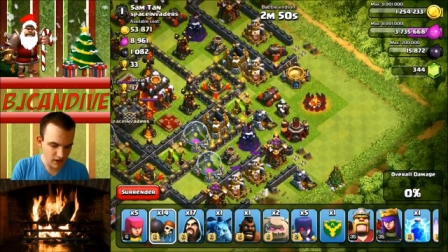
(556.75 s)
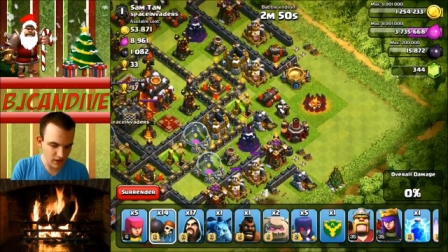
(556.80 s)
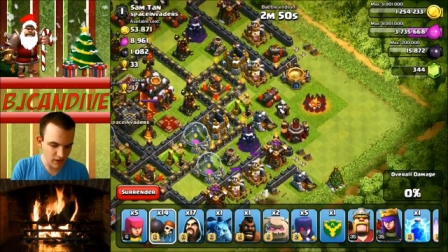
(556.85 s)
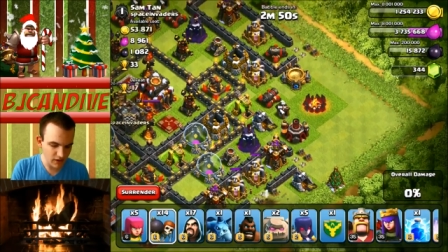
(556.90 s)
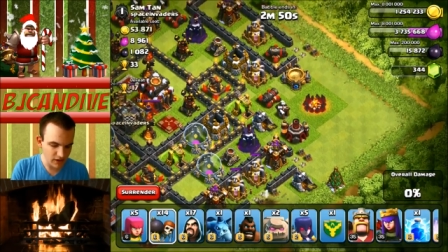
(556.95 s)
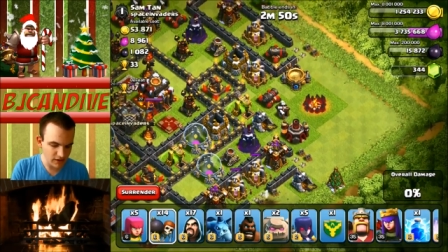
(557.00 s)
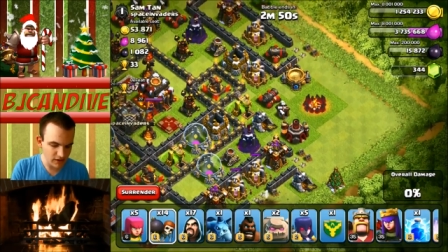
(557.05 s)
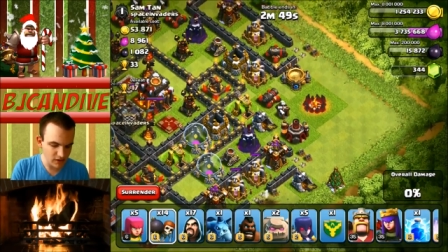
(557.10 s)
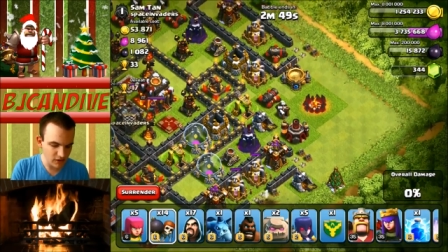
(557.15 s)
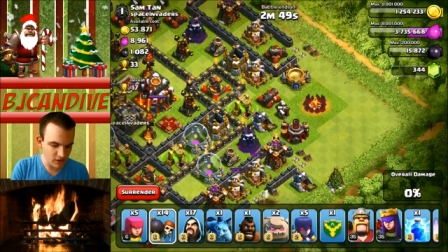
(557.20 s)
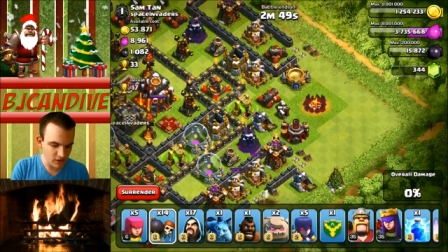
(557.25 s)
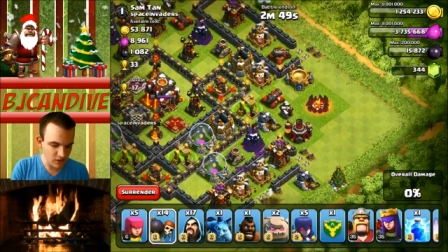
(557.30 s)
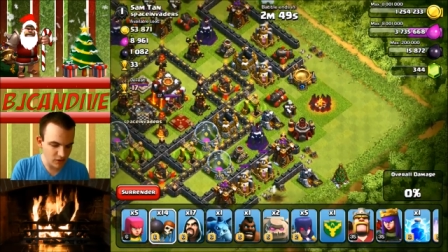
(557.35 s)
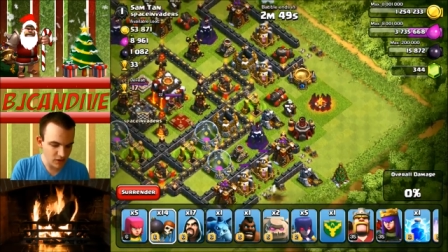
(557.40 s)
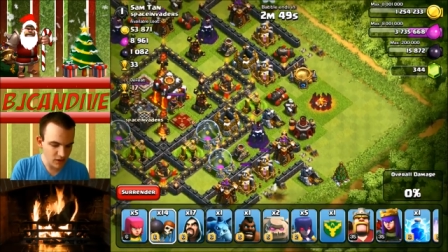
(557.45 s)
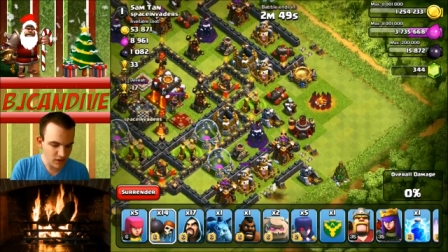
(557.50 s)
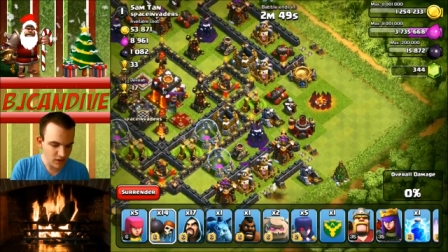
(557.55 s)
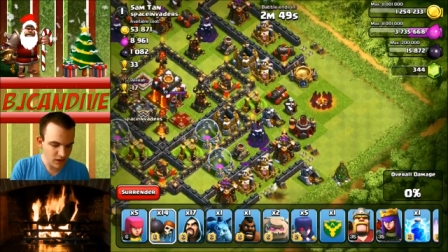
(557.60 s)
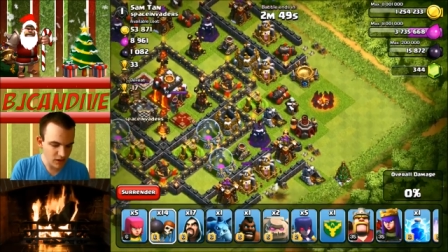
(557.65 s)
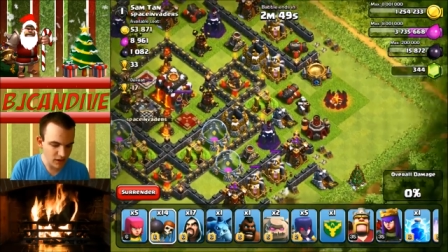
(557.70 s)
All right,
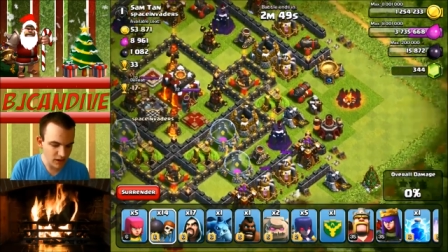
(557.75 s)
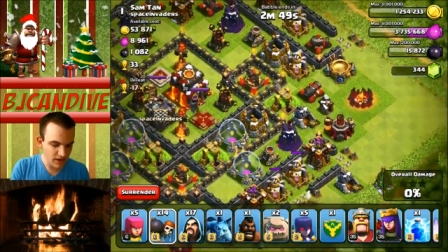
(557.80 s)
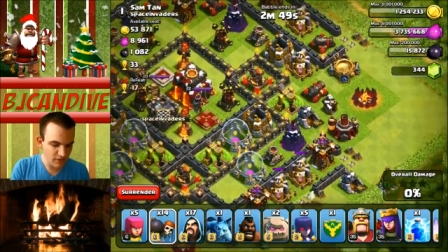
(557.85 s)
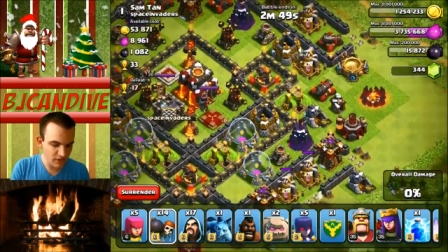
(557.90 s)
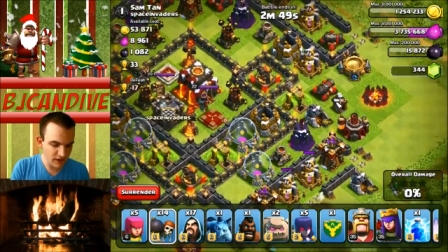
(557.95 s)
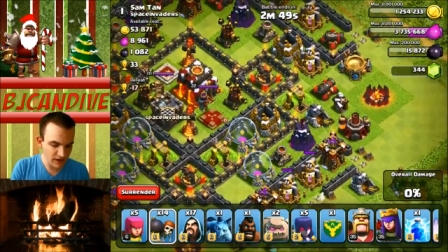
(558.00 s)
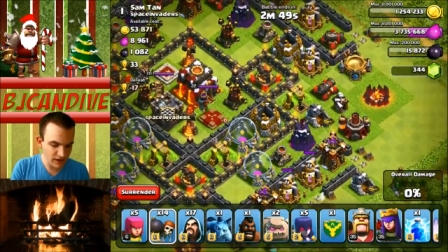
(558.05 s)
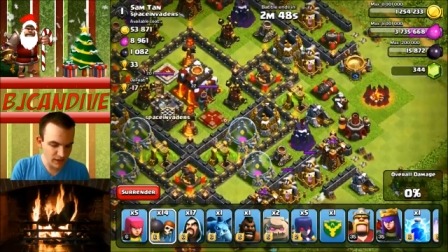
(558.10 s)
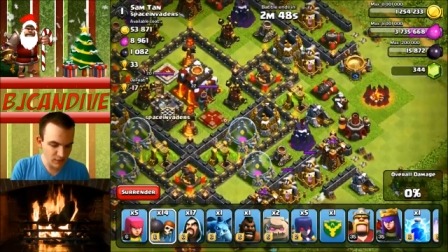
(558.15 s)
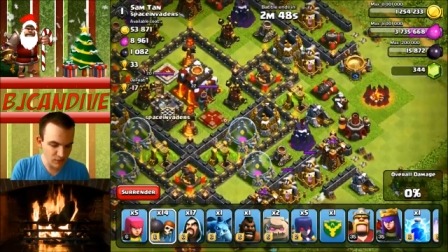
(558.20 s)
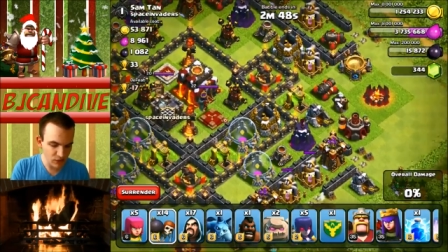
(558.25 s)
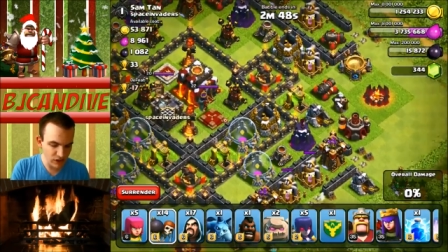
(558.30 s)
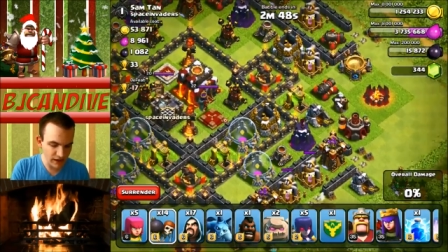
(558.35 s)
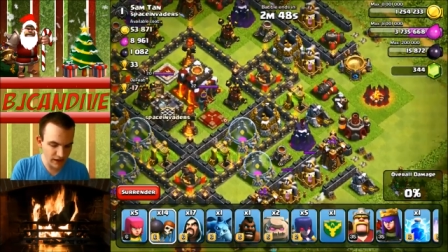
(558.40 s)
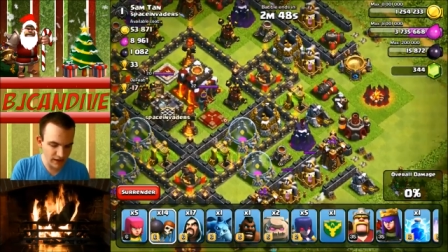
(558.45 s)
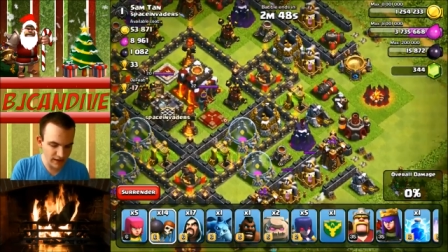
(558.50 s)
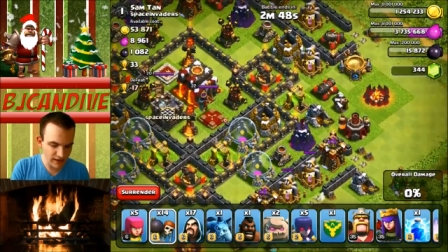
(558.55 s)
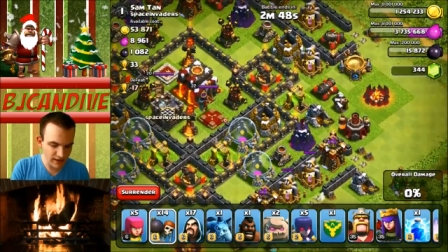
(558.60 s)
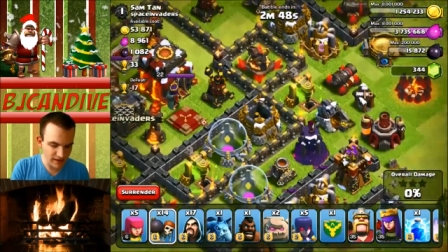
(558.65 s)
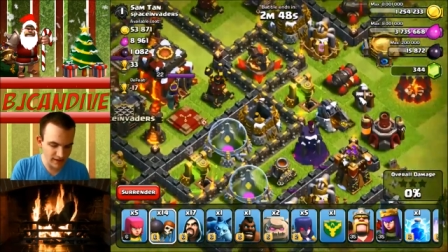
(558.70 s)
so if I can
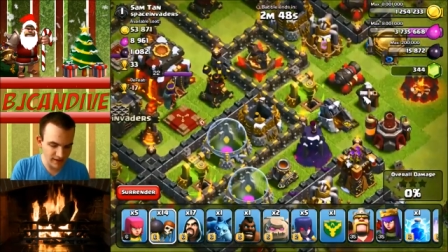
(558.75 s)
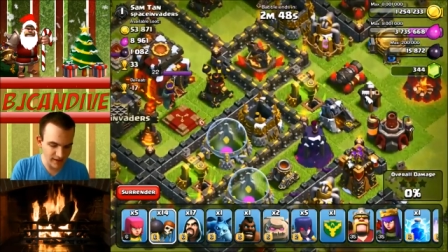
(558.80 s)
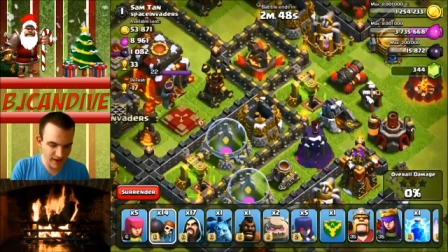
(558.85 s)
break